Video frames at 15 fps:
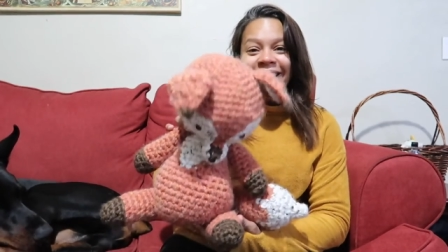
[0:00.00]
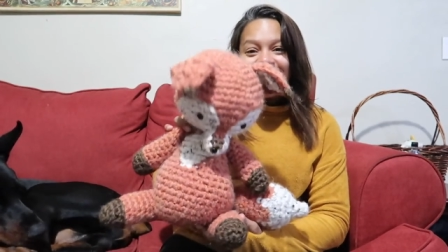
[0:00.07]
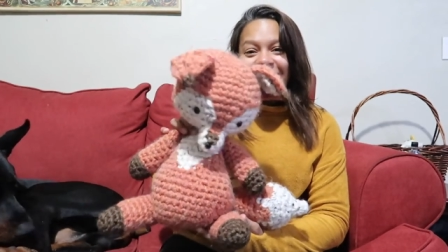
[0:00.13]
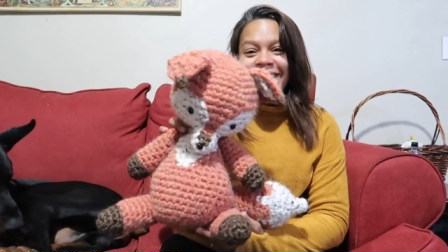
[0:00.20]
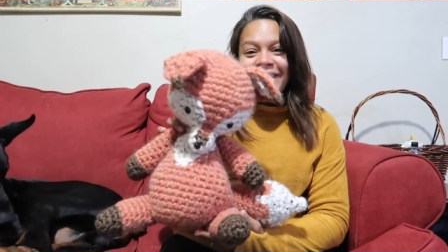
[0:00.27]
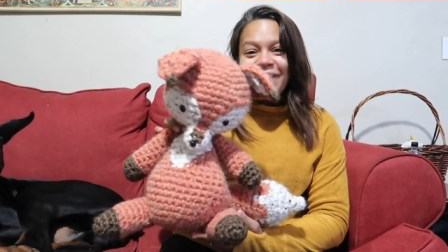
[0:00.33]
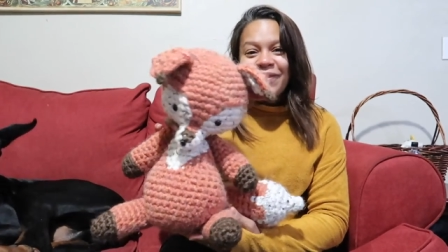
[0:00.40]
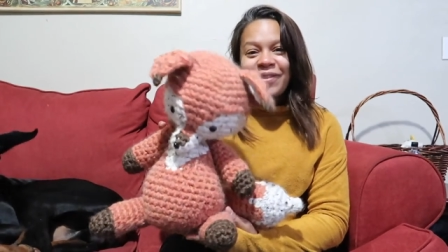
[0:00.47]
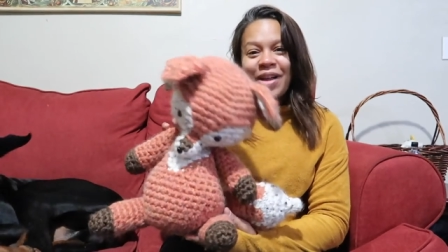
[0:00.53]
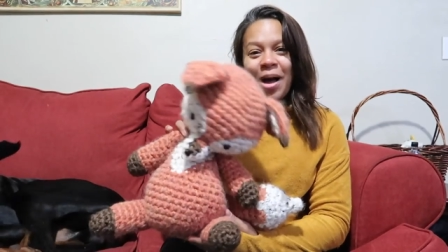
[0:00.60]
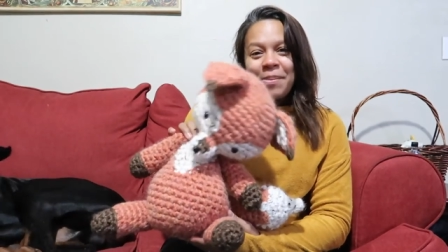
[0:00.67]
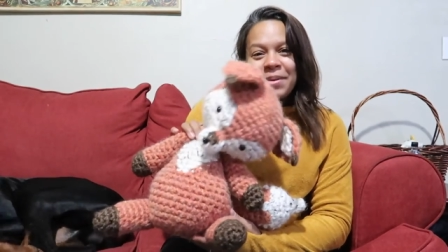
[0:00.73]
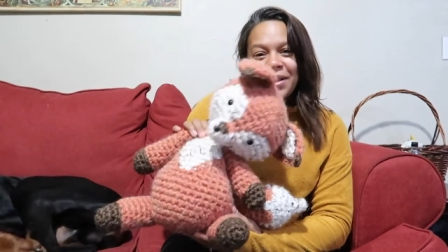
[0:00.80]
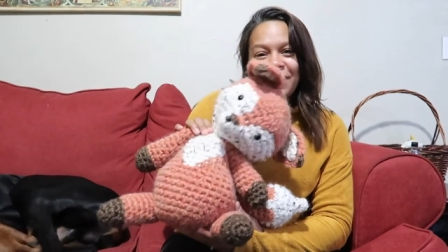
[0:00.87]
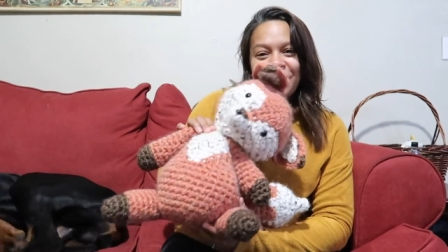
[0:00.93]
look at
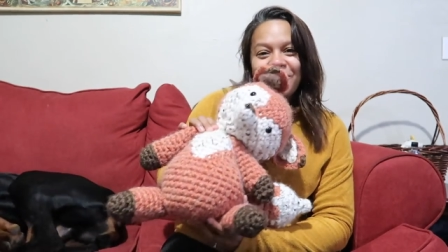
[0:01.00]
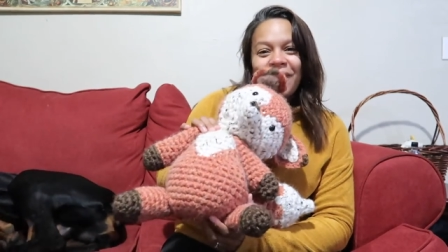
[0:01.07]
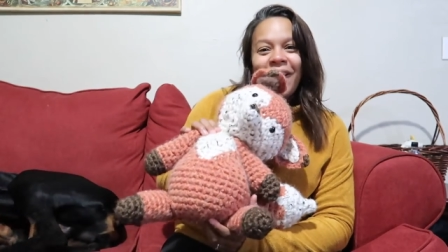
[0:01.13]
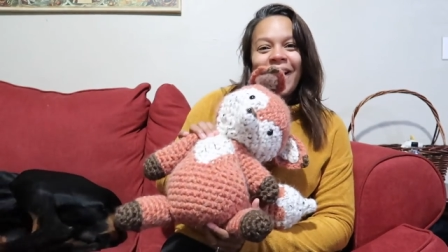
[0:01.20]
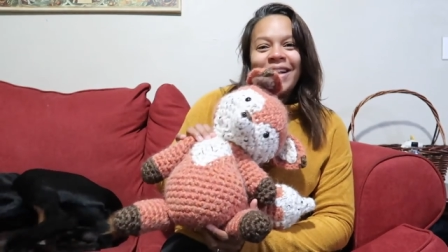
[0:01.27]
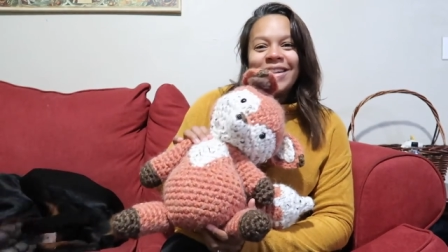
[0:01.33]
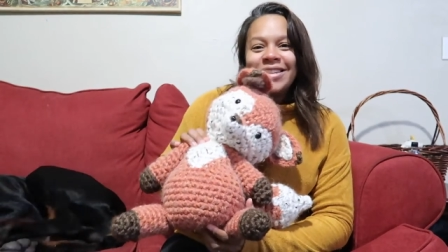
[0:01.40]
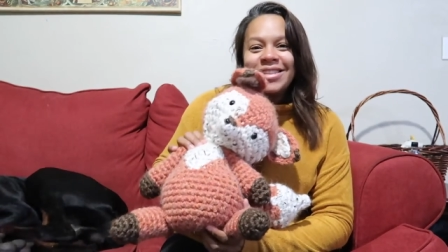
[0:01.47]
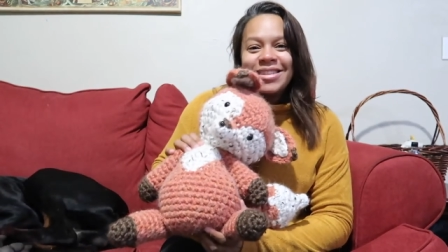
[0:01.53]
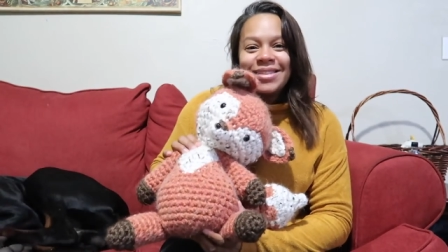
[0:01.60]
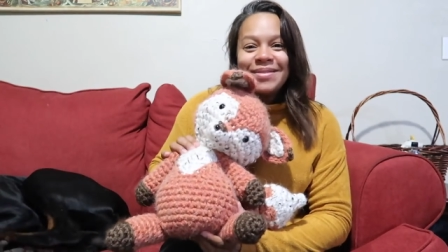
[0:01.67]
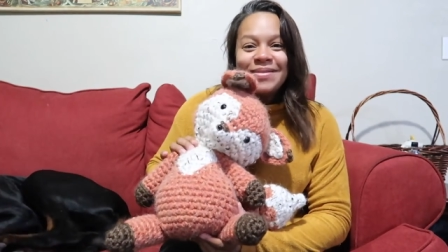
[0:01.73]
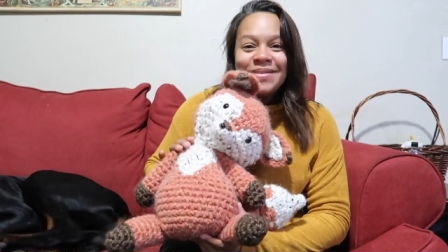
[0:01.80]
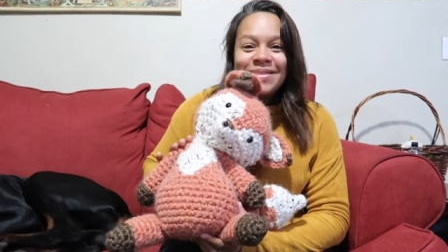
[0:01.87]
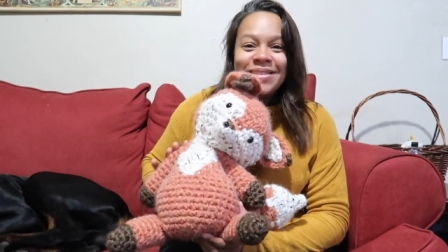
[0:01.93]
Floppy the Fox,
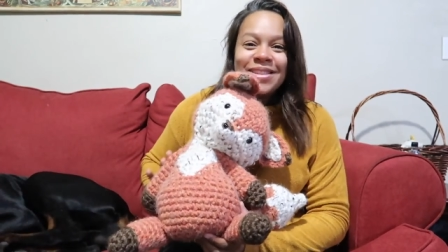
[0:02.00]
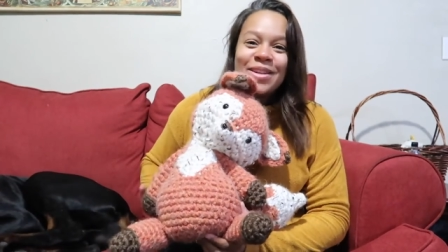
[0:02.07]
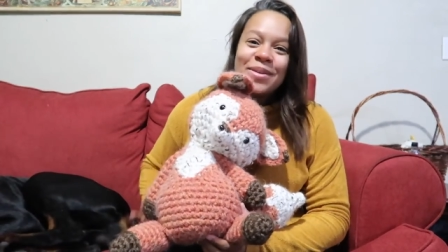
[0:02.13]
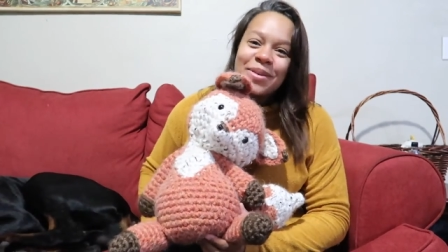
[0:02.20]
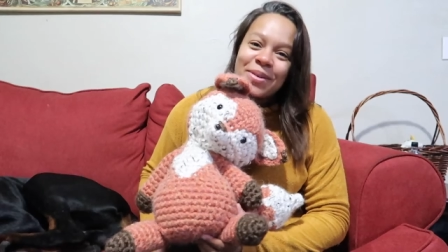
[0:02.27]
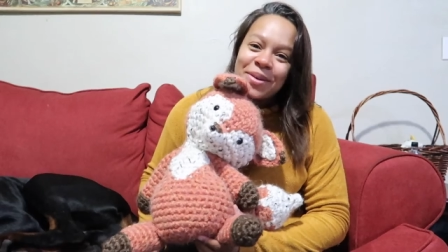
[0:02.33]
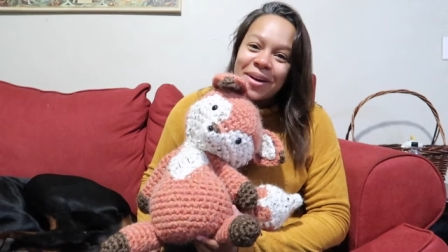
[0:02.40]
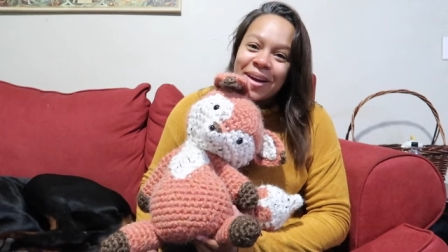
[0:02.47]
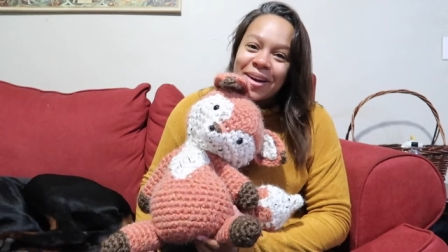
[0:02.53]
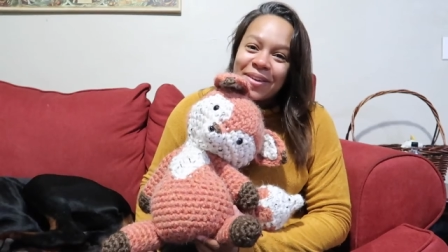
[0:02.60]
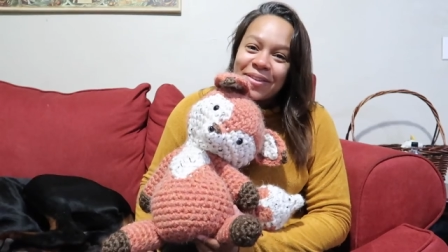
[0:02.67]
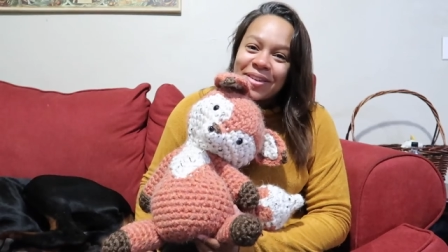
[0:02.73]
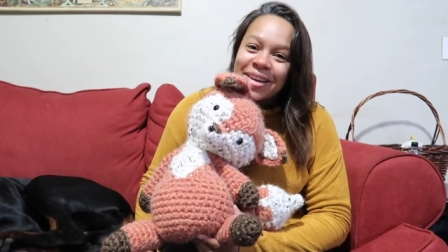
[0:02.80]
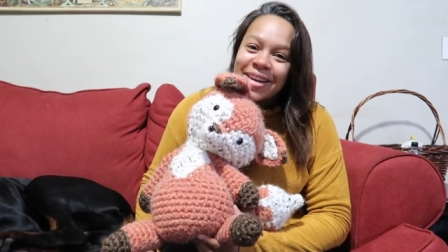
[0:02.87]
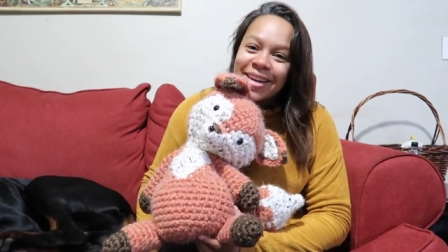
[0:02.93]
doing great
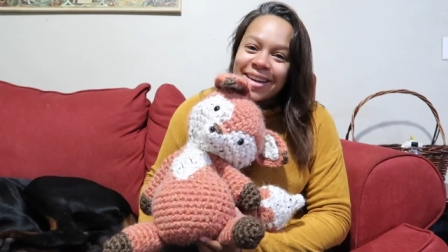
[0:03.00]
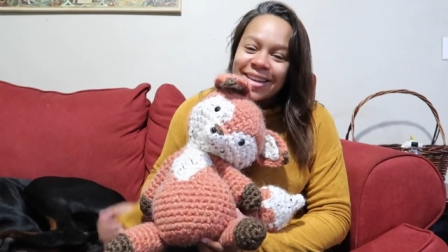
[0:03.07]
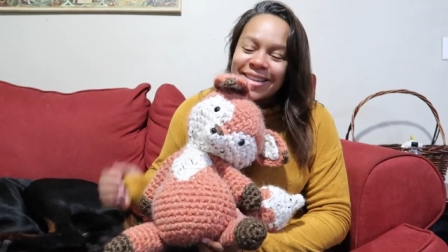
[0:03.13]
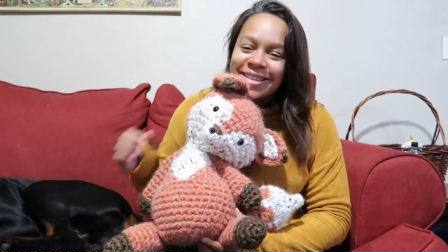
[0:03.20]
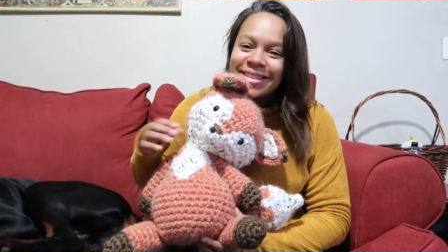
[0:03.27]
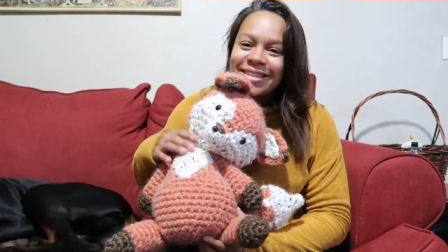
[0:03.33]
over here.